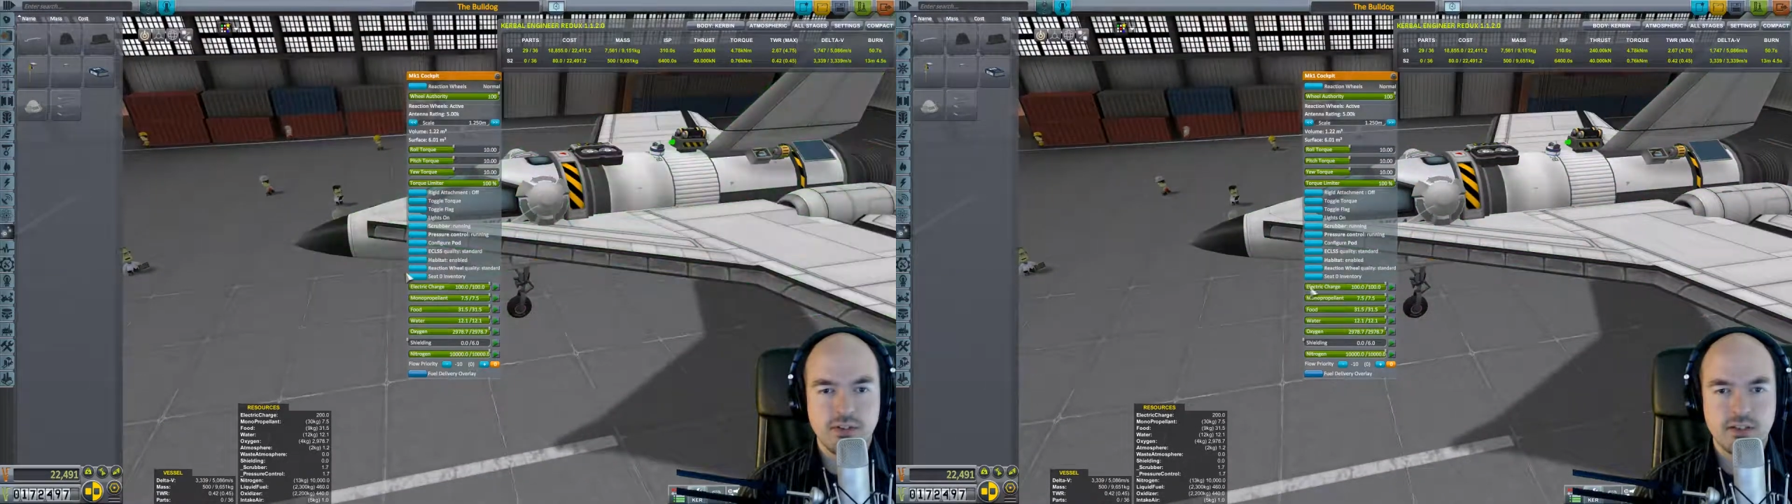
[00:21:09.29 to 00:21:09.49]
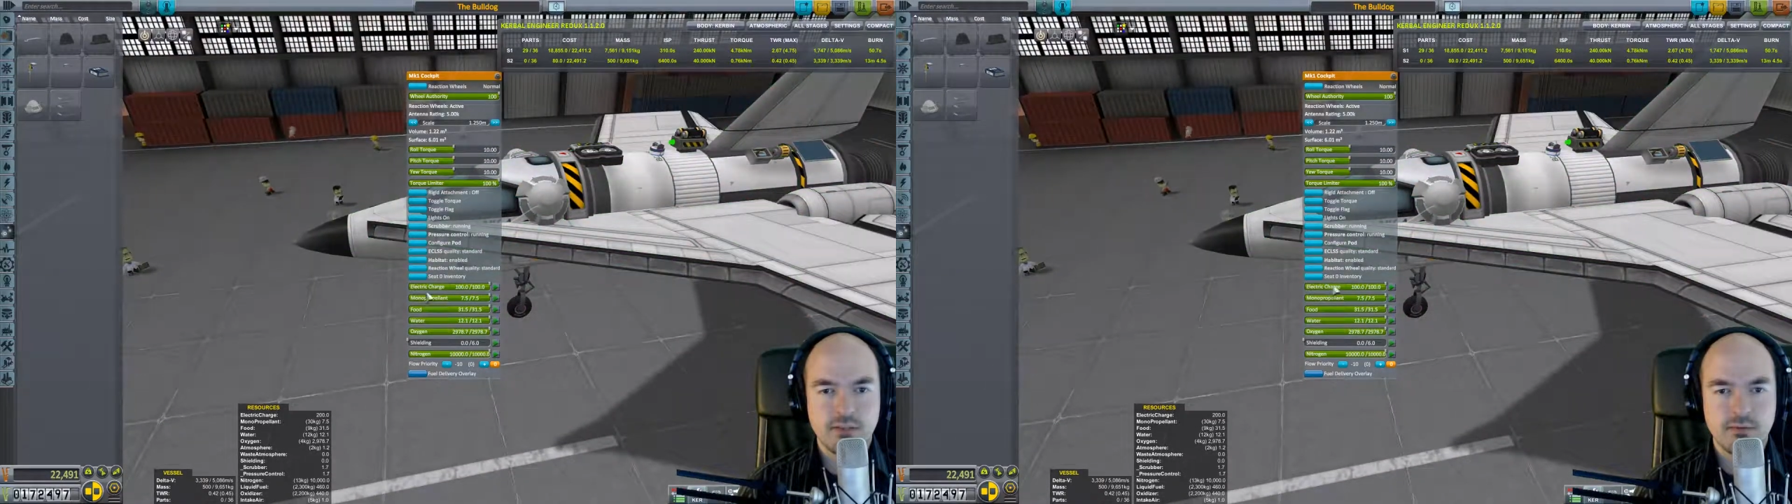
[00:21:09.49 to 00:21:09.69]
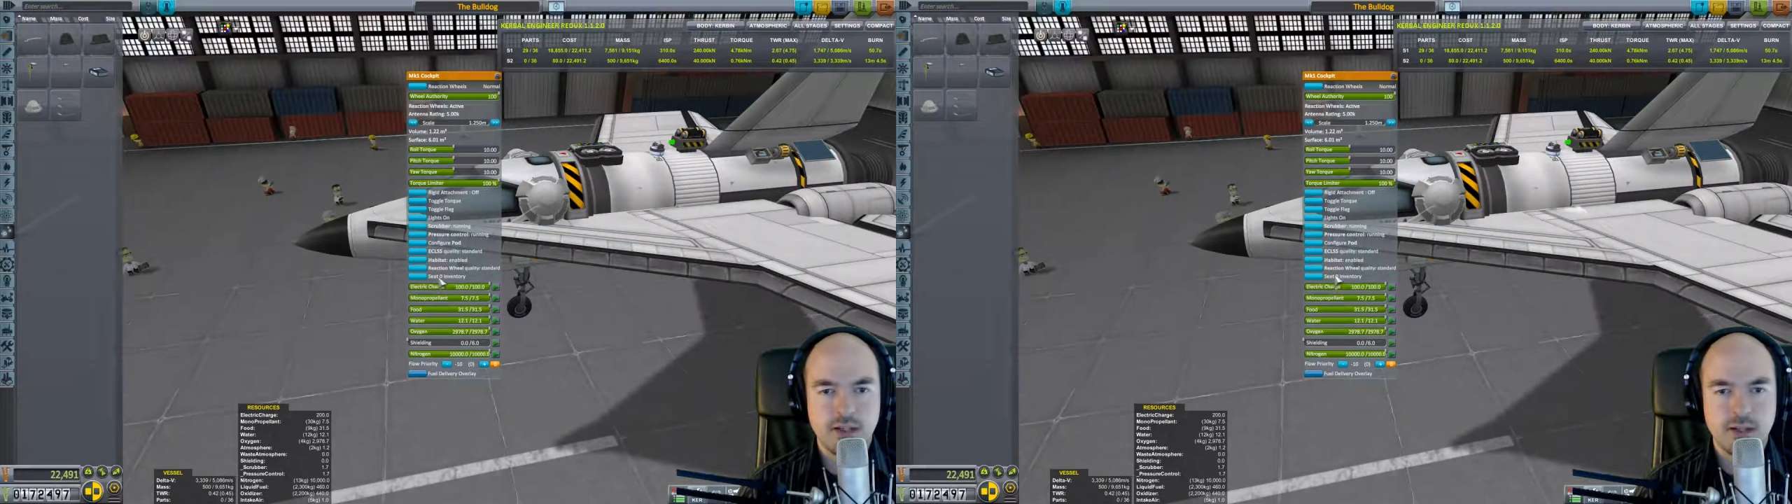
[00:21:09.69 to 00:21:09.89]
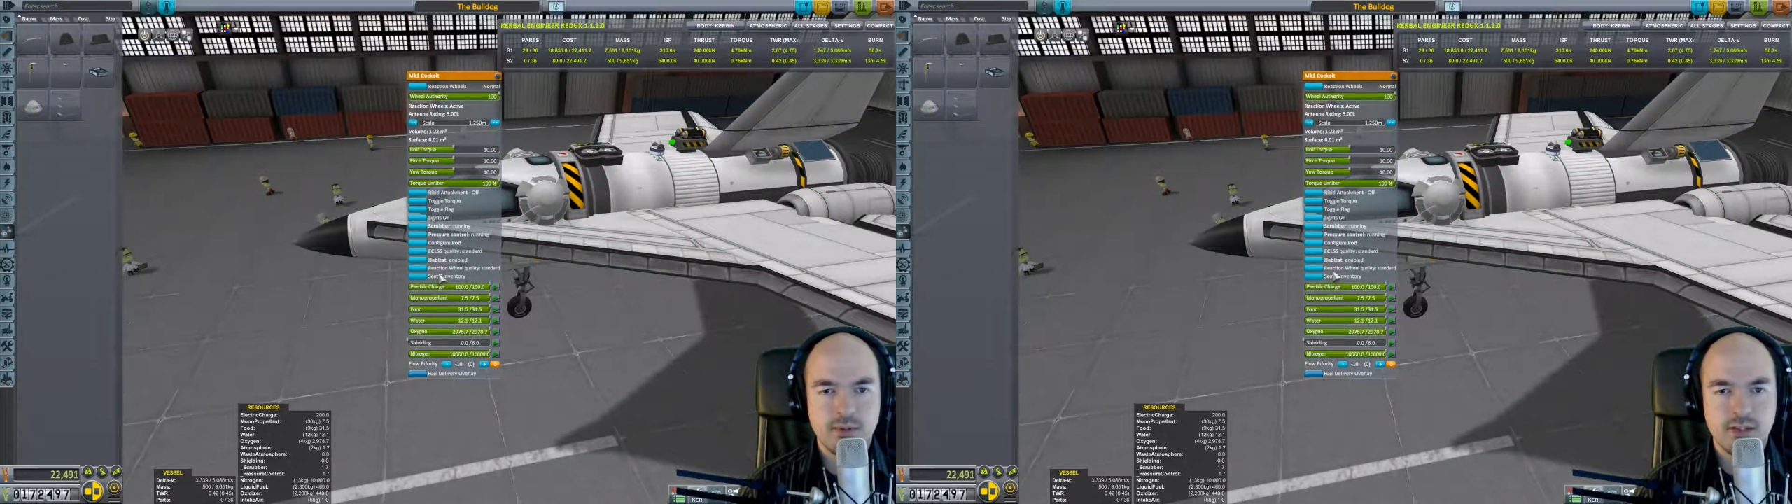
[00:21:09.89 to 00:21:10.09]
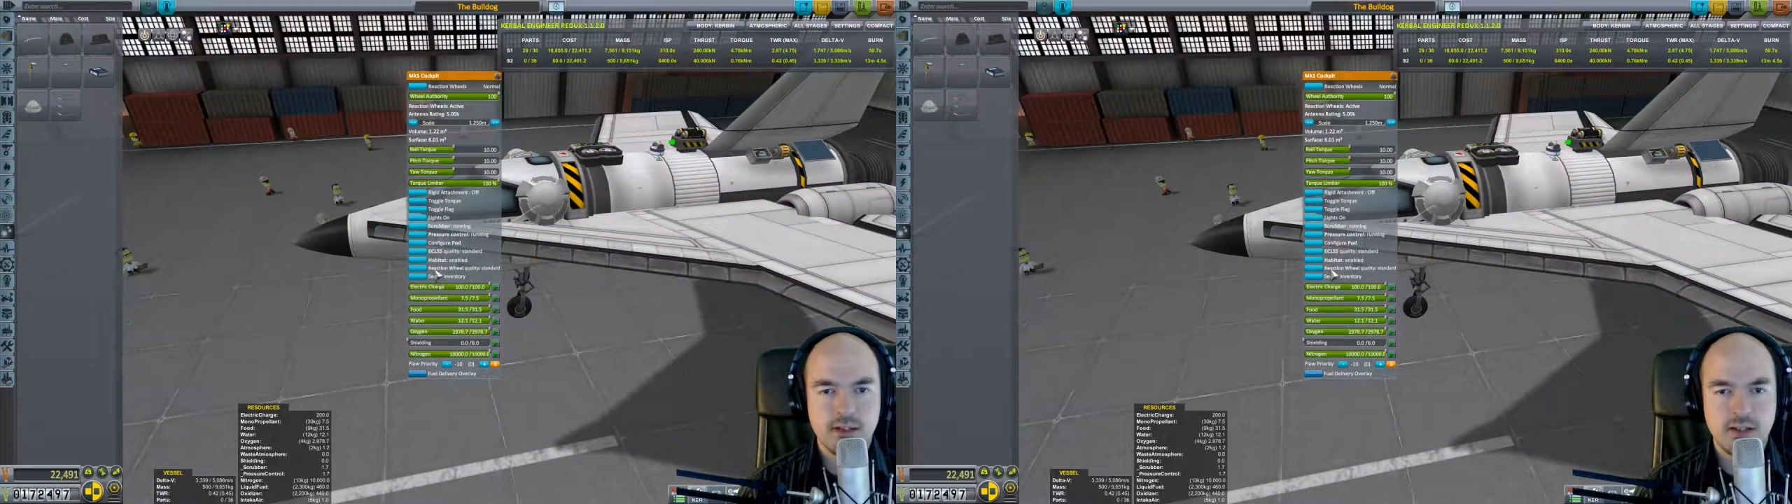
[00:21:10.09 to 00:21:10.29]
there.
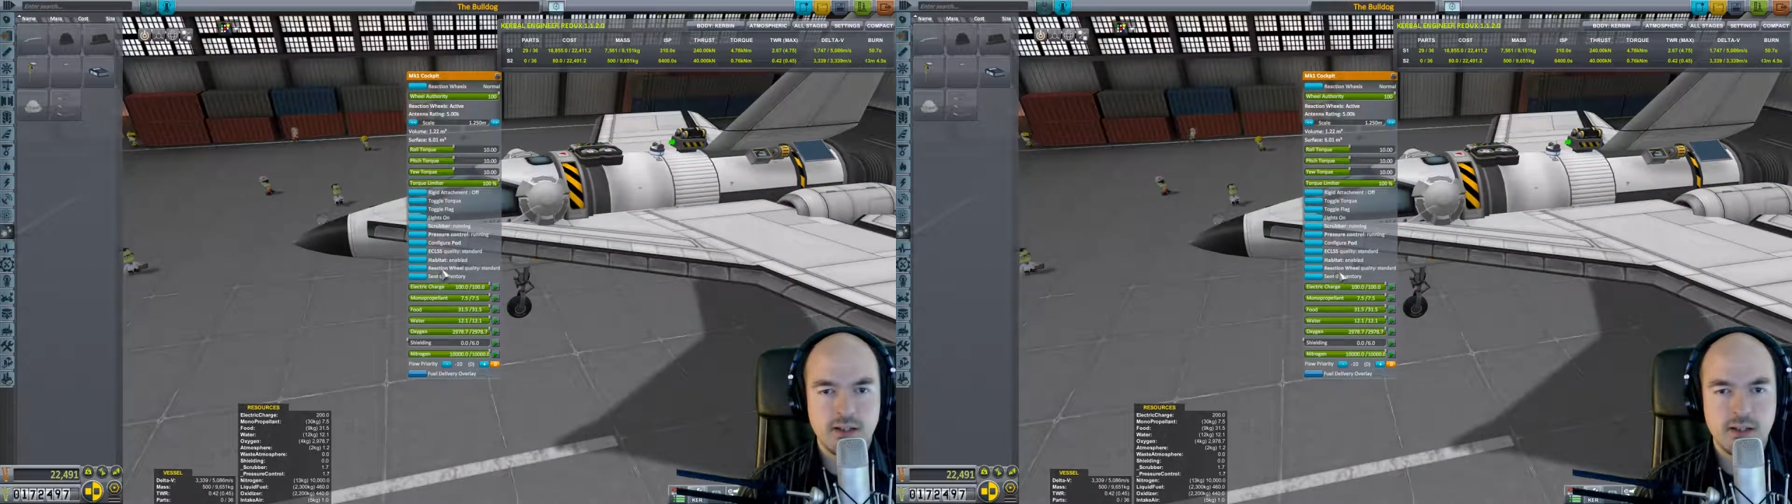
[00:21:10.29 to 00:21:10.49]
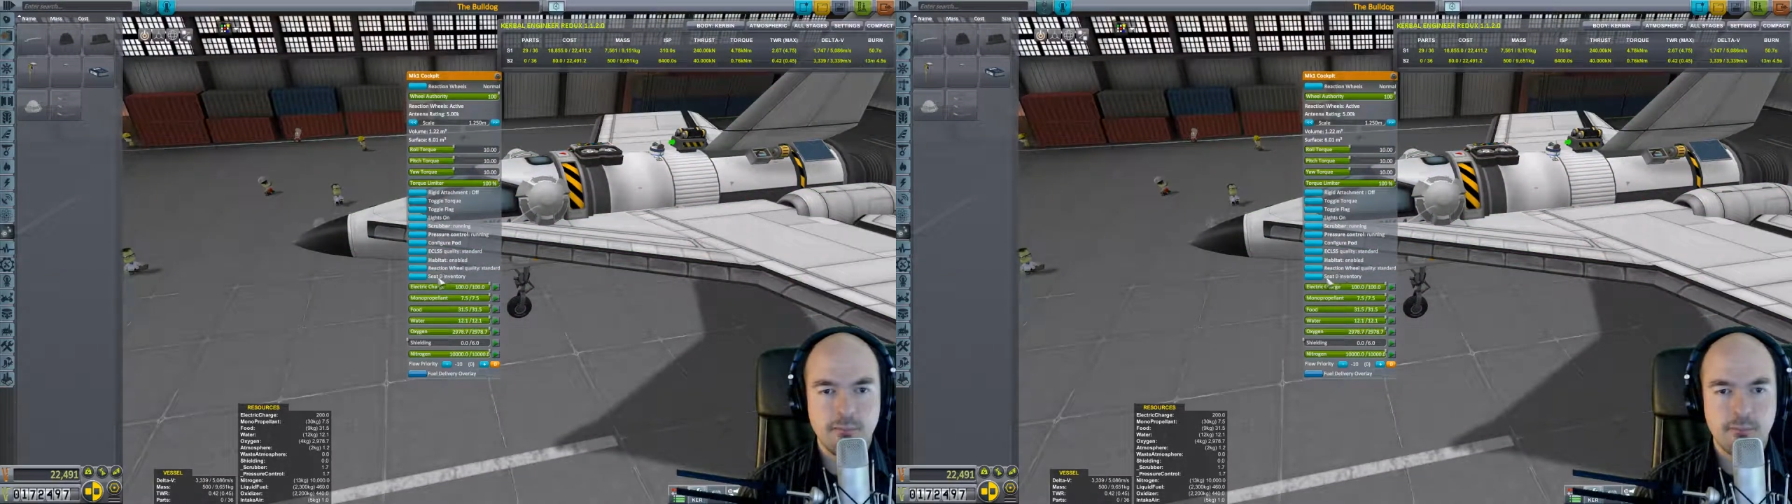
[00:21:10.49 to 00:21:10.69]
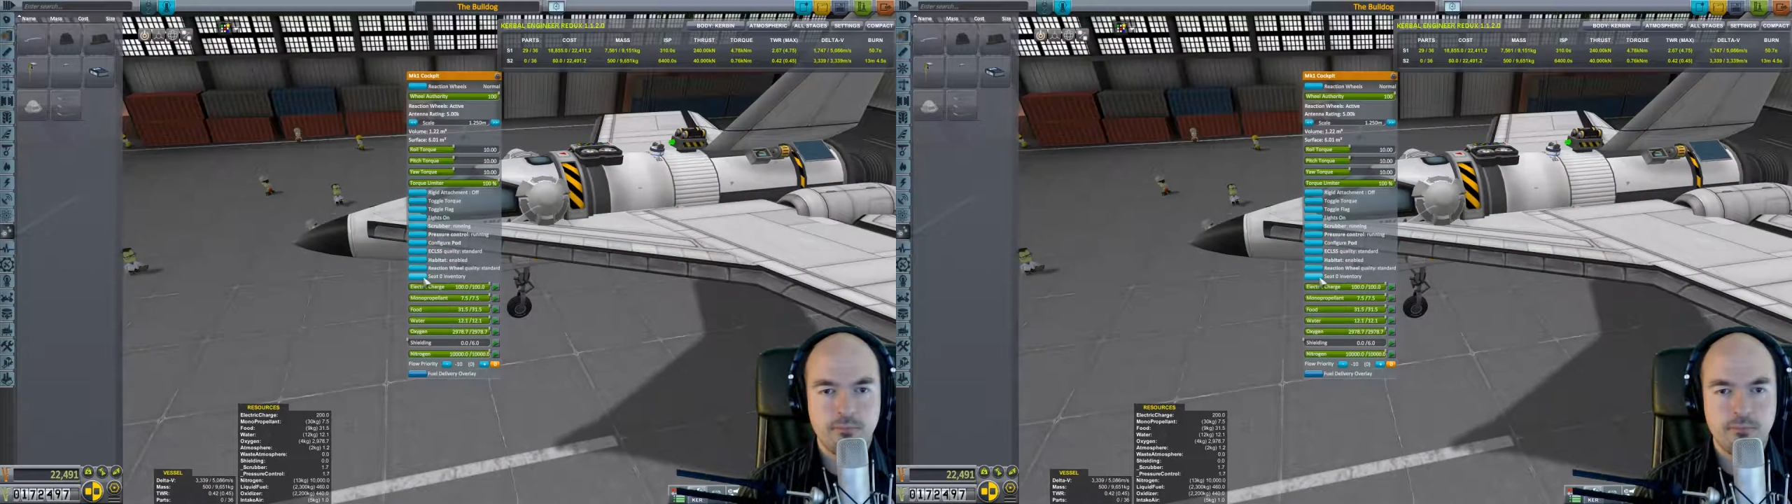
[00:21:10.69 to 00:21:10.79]
Habitat, yep.